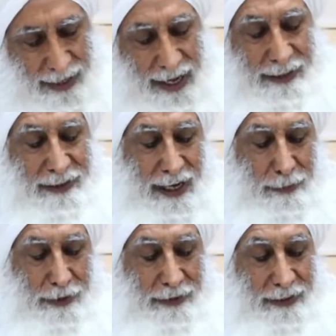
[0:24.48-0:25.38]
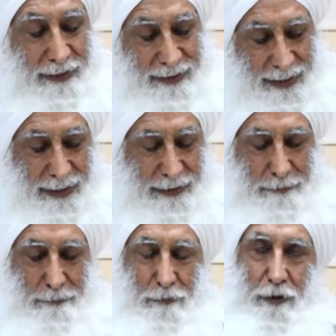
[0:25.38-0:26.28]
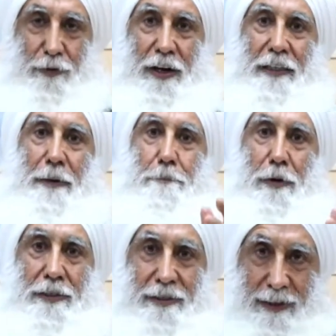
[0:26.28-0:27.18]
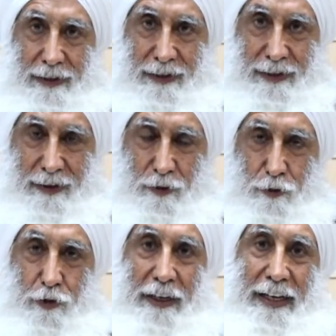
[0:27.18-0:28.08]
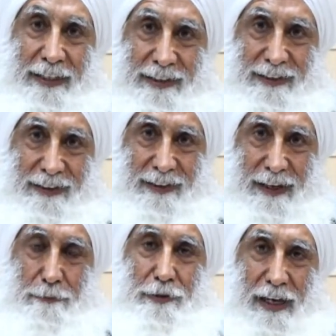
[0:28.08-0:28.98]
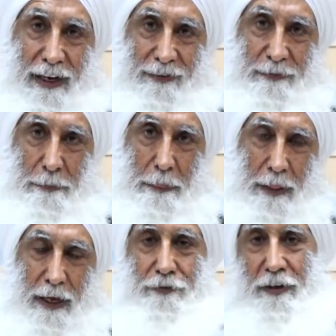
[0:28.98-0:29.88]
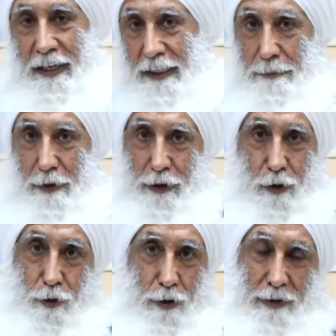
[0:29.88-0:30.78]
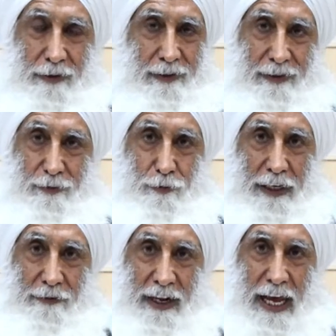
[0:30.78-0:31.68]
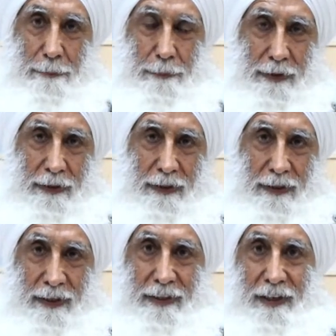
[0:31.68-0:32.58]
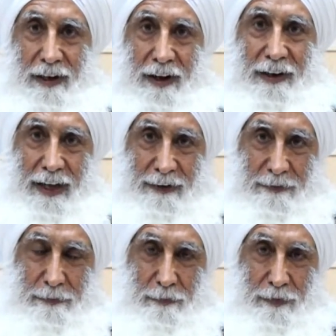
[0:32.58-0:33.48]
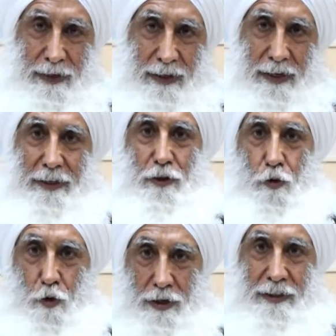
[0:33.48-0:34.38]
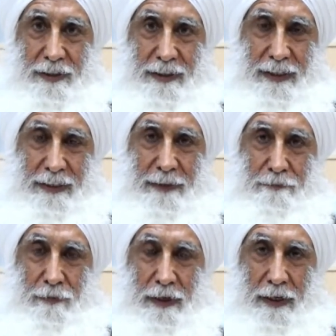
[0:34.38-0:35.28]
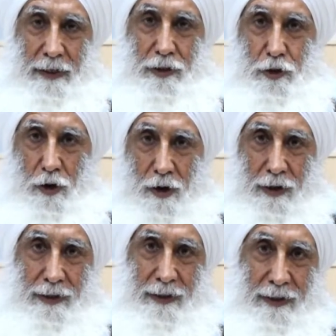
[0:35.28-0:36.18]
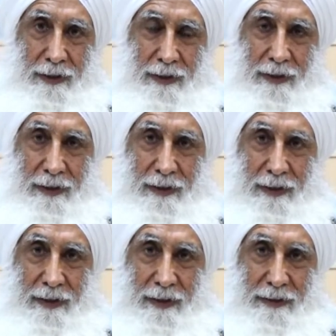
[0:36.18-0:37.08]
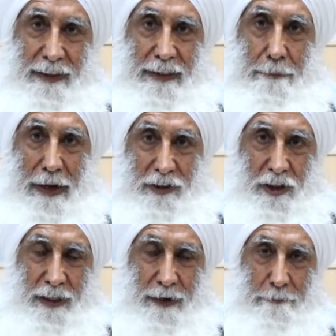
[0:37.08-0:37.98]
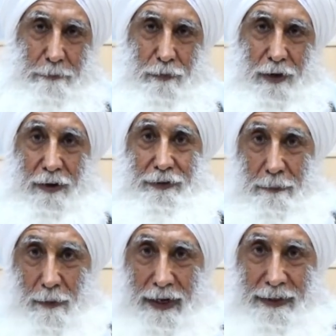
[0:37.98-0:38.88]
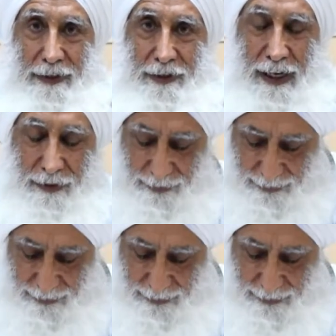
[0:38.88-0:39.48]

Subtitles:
Alzheimer is a disease where the person forgets himself and forgets about the whole whatever happened, his or her life. It is the worst disease. It is called the dementia of the mind itself.